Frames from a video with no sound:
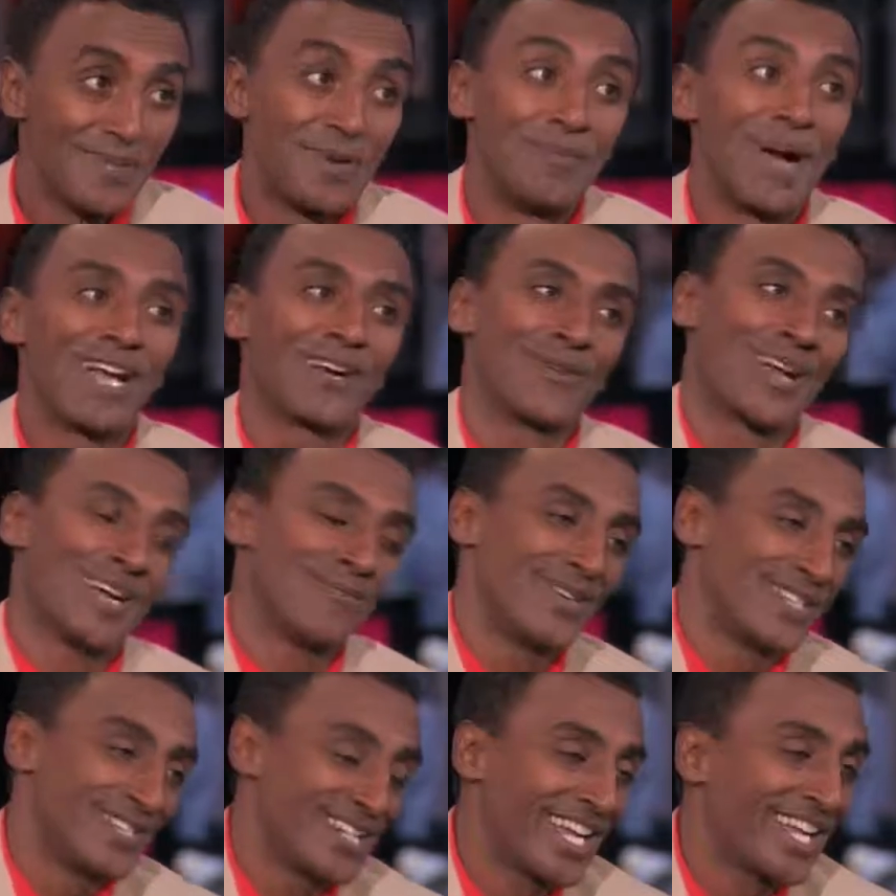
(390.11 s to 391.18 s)
But my
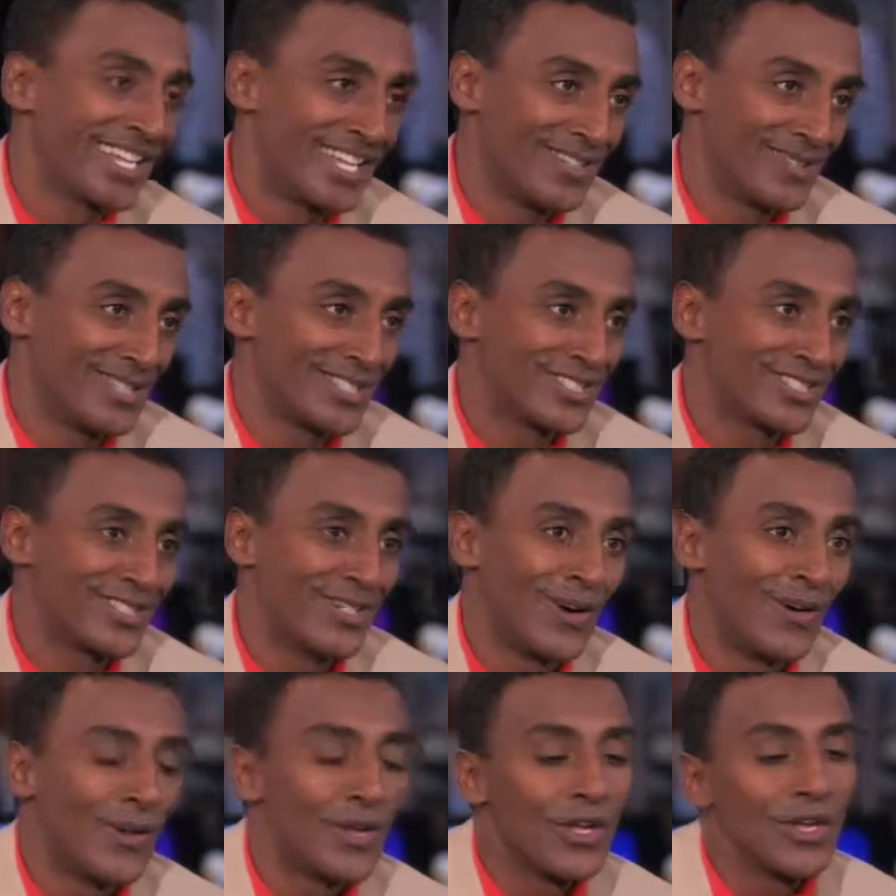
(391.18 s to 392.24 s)
grandmother, Helga, was.
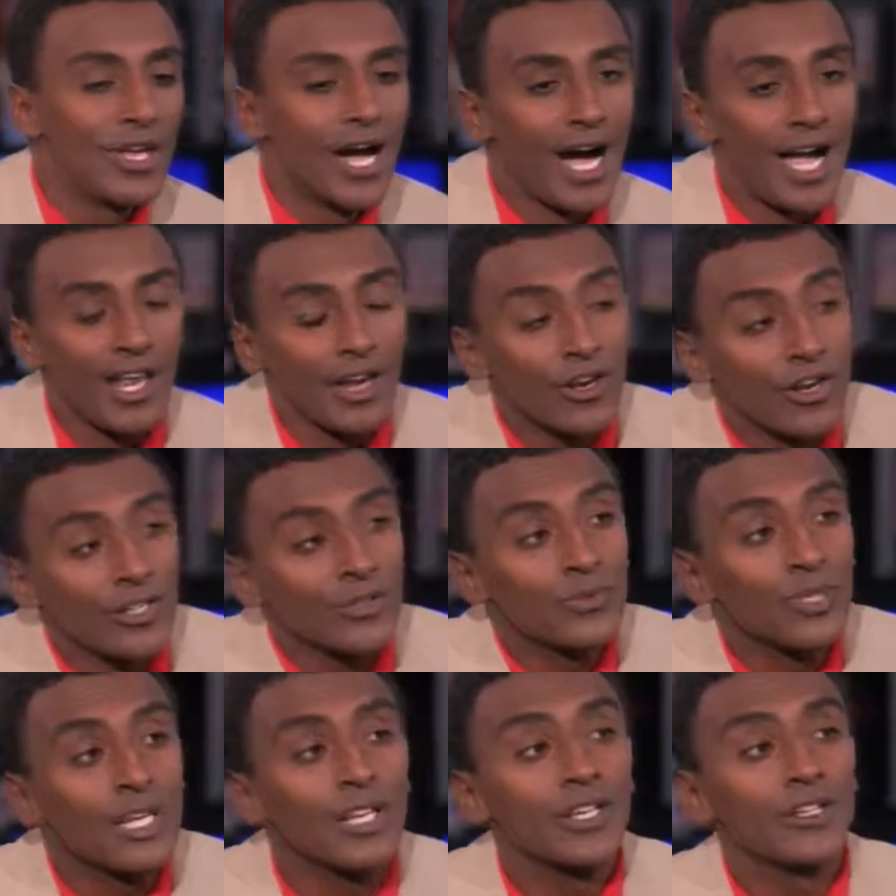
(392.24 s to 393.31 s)
So I
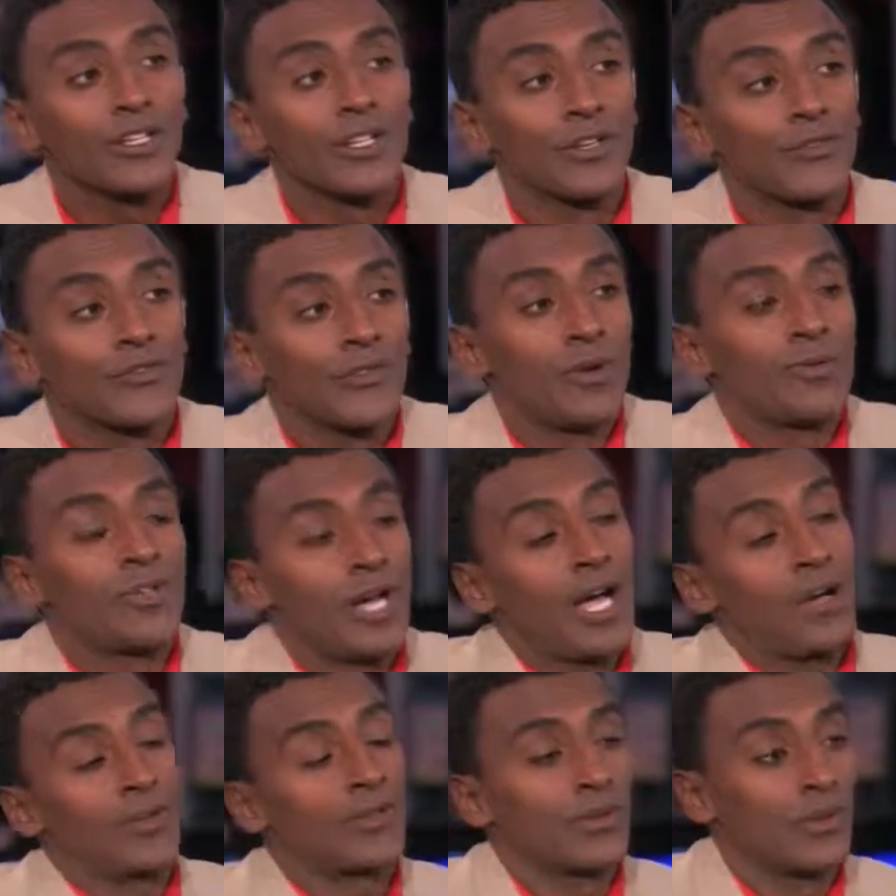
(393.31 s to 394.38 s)
learned really cooking from the
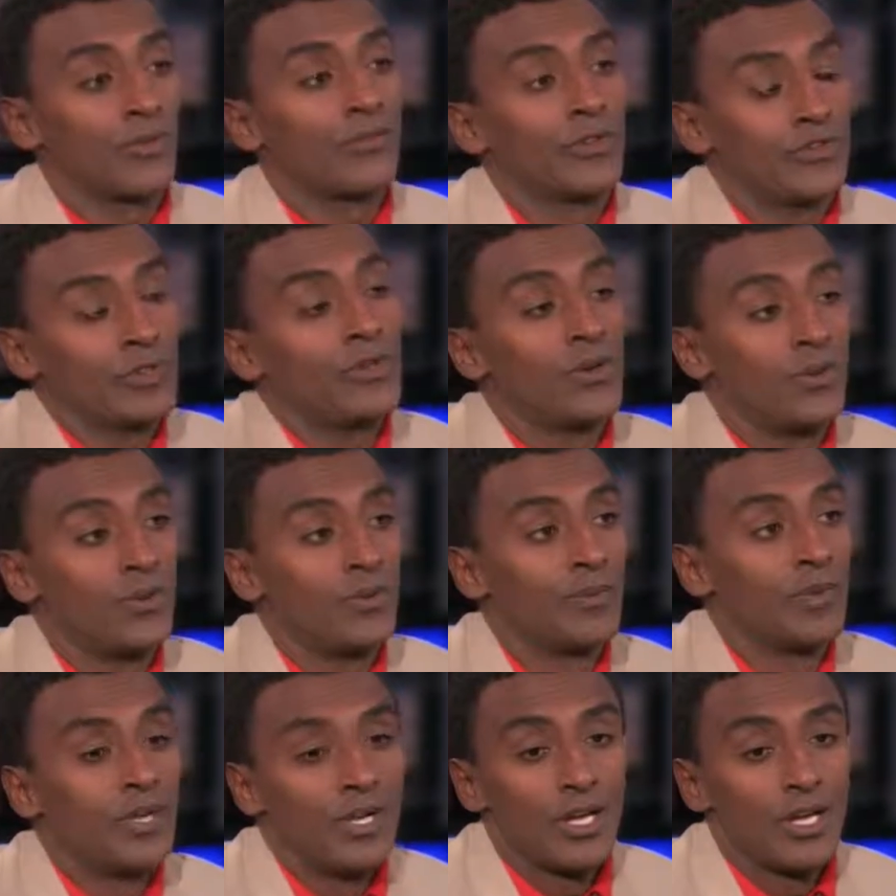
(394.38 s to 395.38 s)
household, from the home.